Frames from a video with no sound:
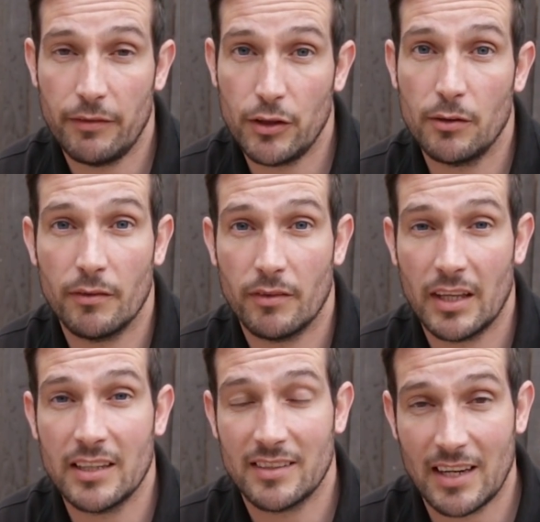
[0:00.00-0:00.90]
doing
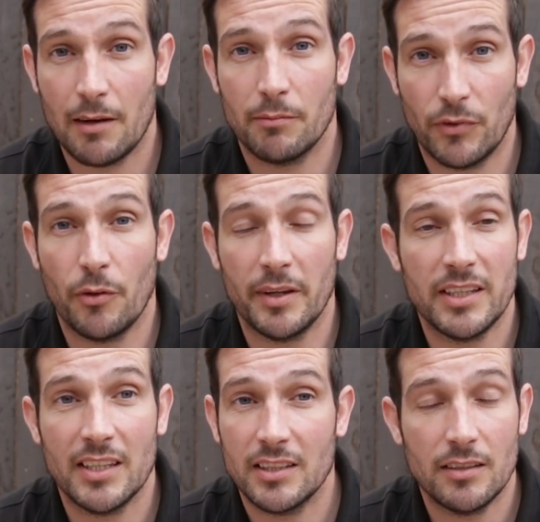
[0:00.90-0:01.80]
things that I'm
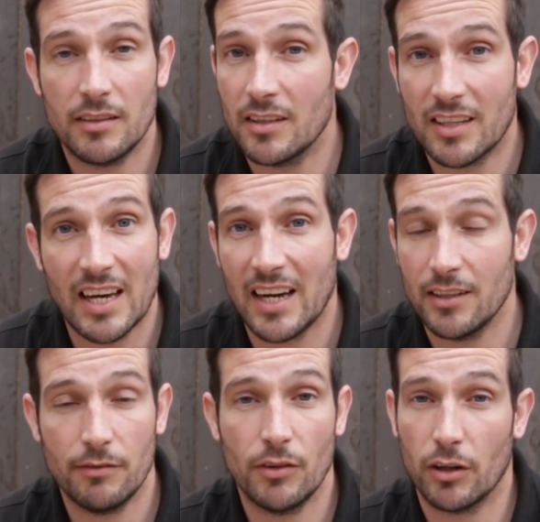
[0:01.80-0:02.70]
doing,
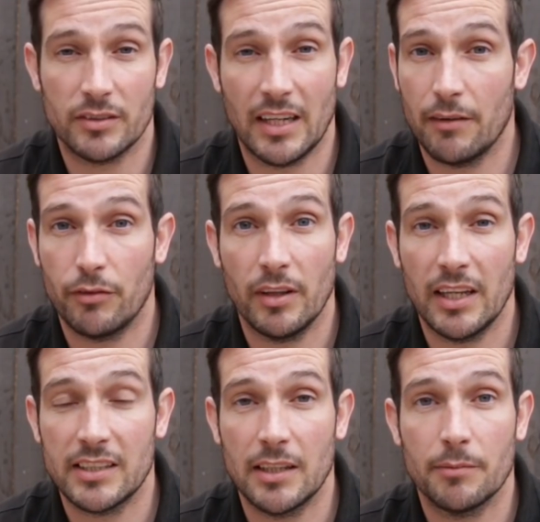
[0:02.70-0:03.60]
you've not got time for a
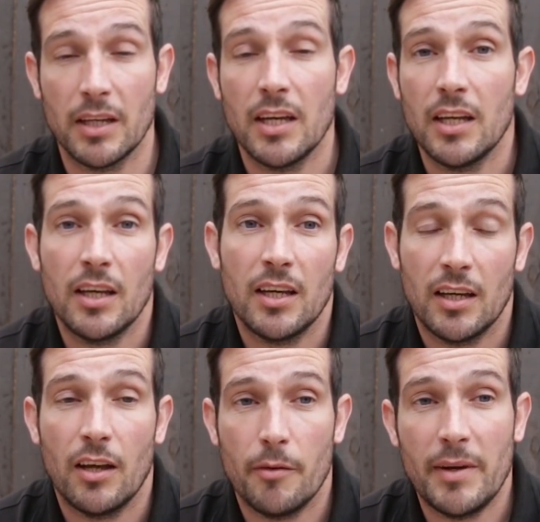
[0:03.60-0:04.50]
relationship.
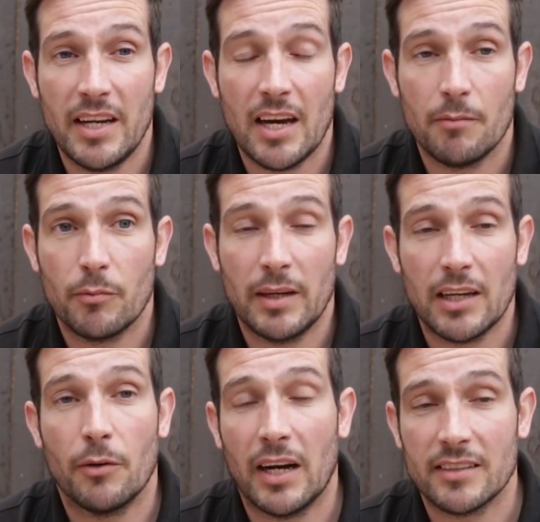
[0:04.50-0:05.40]
At the minute, I'm
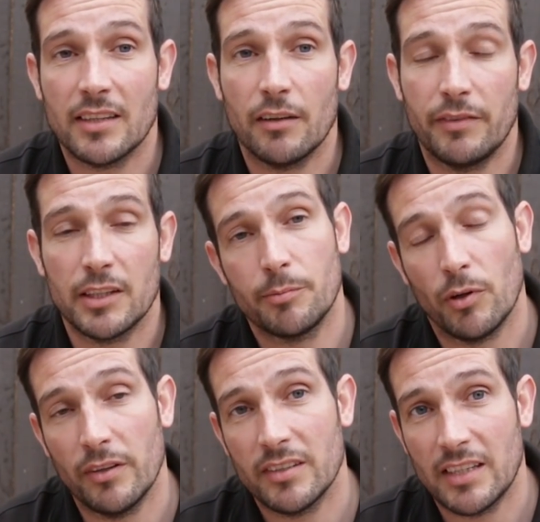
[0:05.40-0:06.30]
being quite selfish,
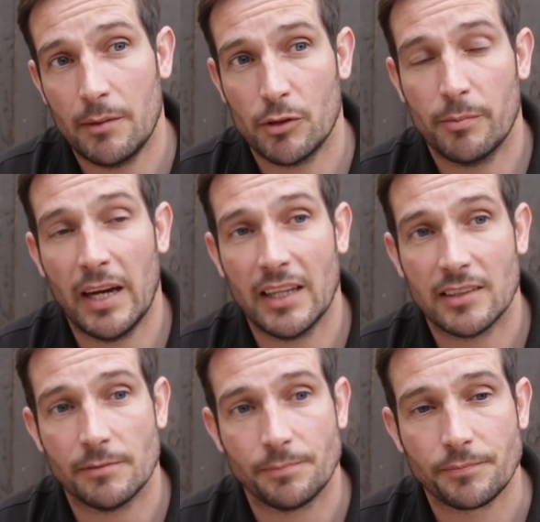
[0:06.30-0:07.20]
but in the same
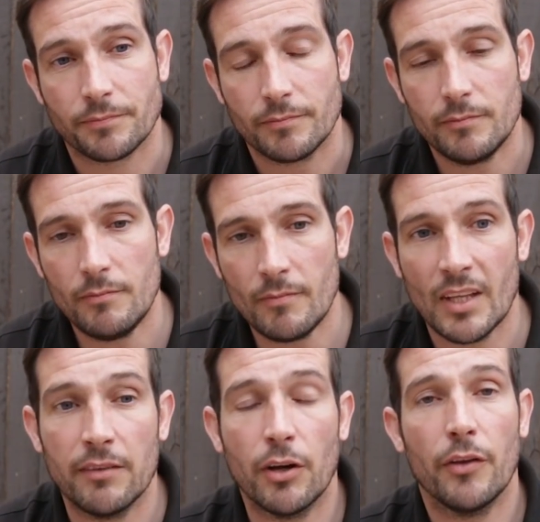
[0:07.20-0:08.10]
respect,
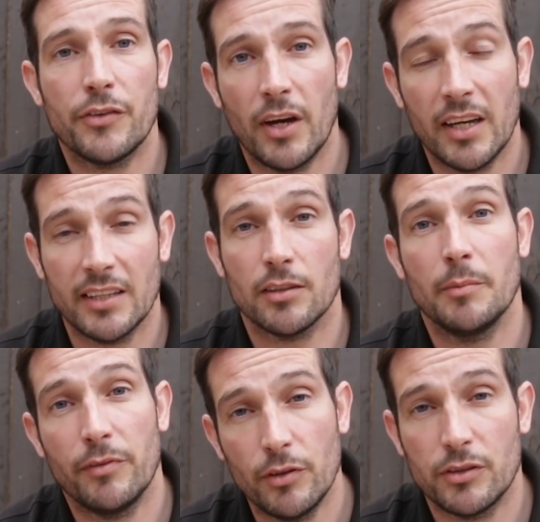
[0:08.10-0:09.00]
I've got the targets
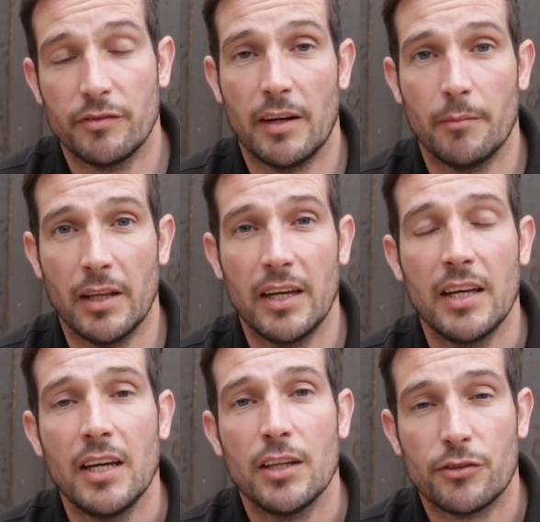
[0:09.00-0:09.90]
on my future family,
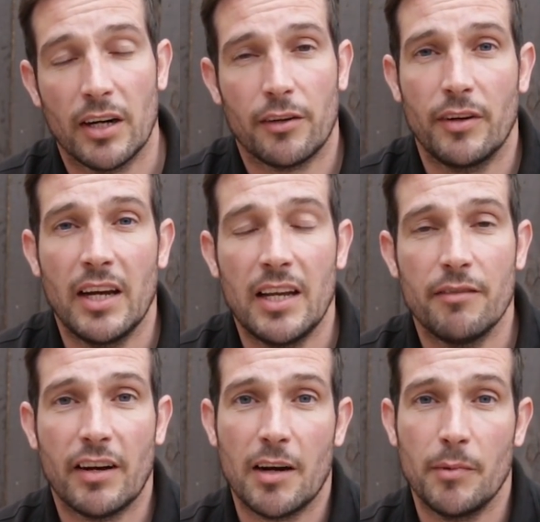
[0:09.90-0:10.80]
trying to create an
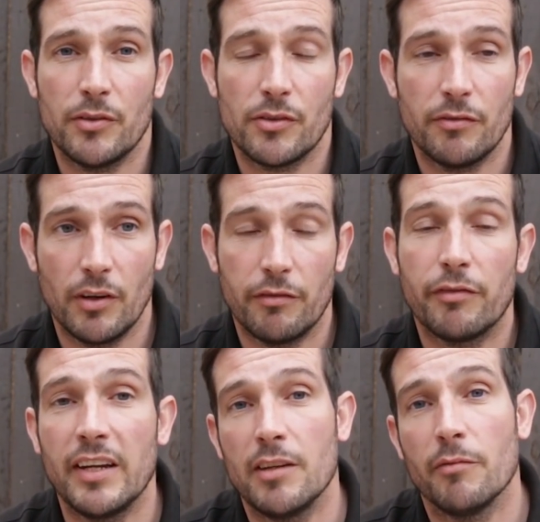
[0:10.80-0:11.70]
environment of
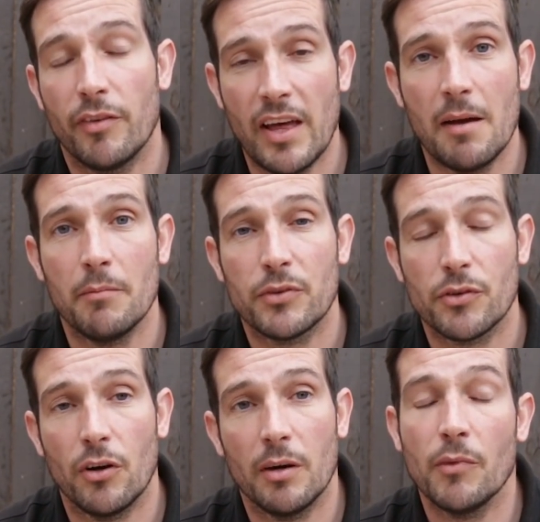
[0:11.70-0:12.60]
freedom for them.
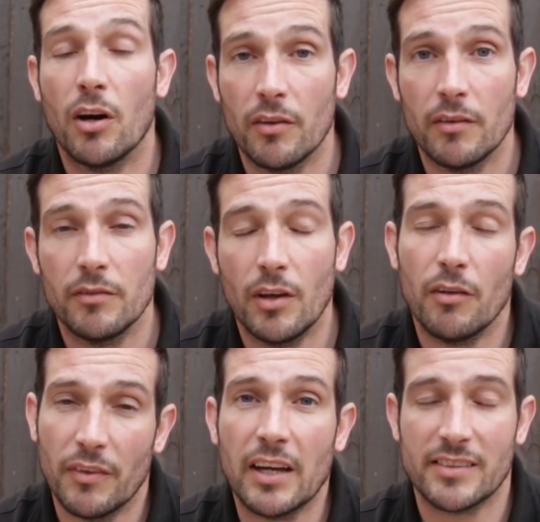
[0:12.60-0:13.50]
So I'm
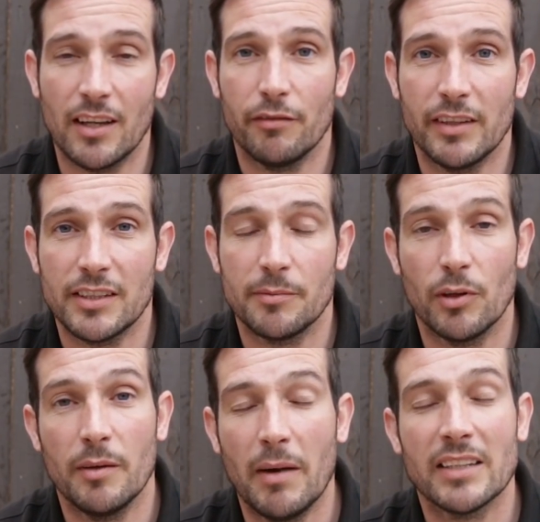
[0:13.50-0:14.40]
not that selfish,
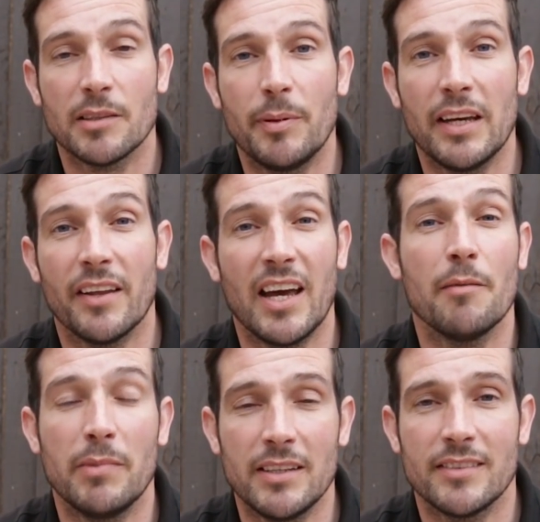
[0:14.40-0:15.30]
but it might appear that I
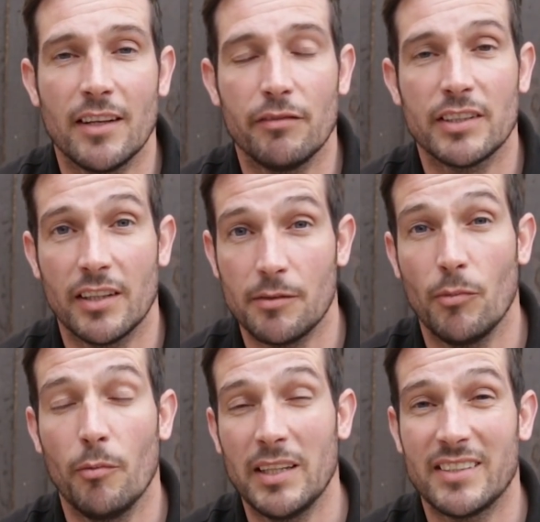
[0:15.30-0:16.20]
am being selfish at this
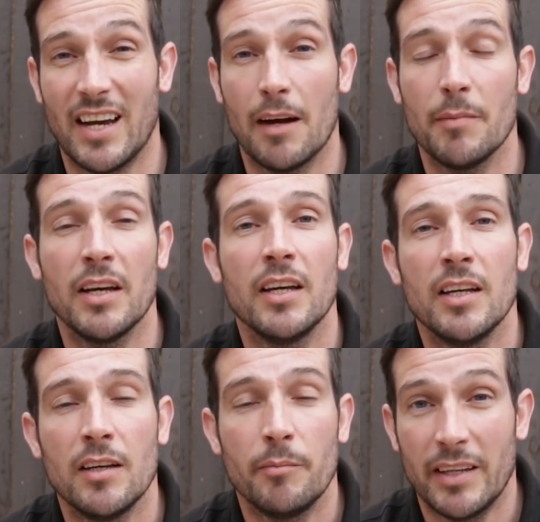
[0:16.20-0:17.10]
moment in time,
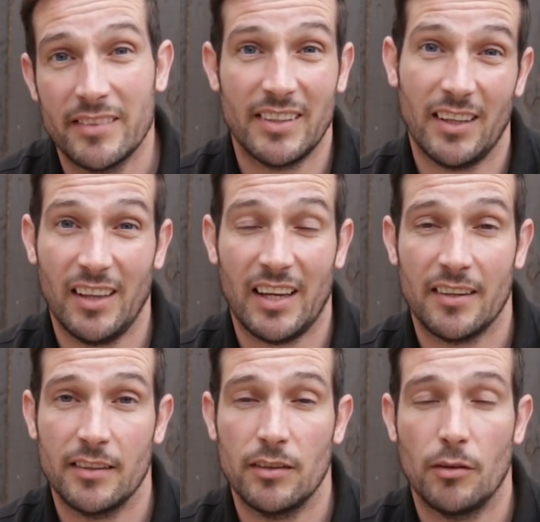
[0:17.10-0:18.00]
being a single
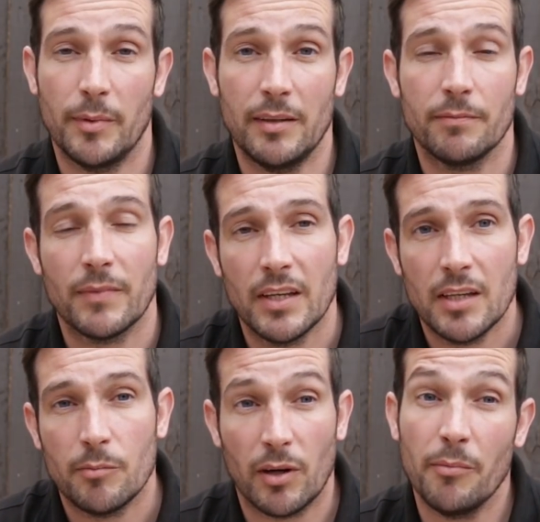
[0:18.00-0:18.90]
lad, you know what I mean?
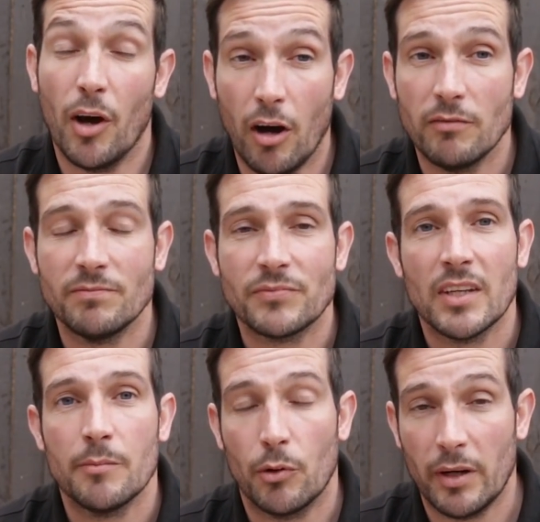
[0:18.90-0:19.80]
But I'm not.
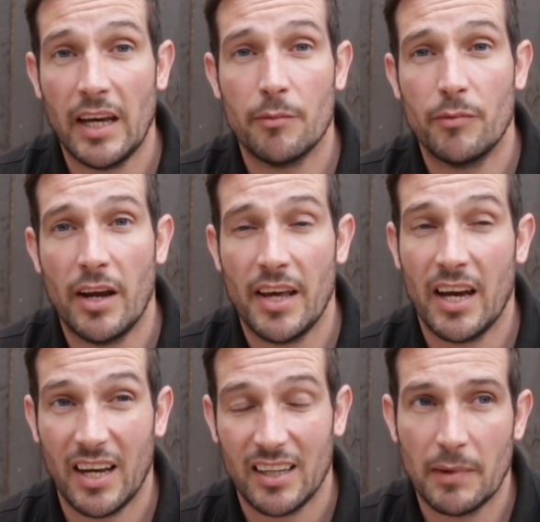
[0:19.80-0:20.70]
But when I am ready,
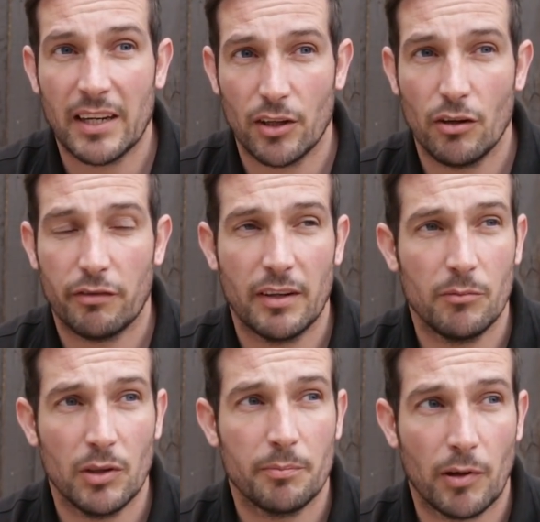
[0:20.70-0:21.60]
my
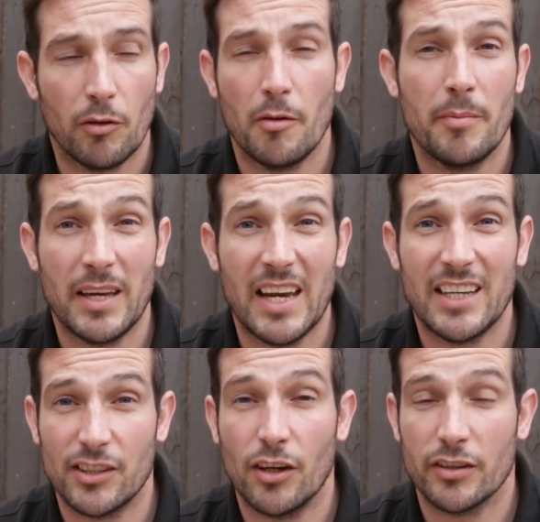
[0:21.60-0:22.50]
girlfriend will probably be
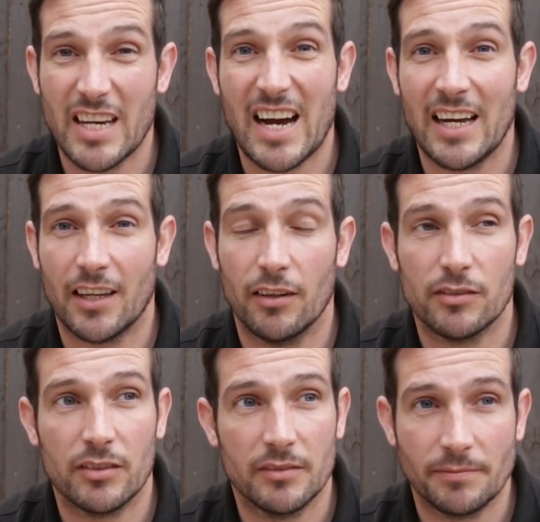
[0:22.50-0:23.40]
Asian or Thai, because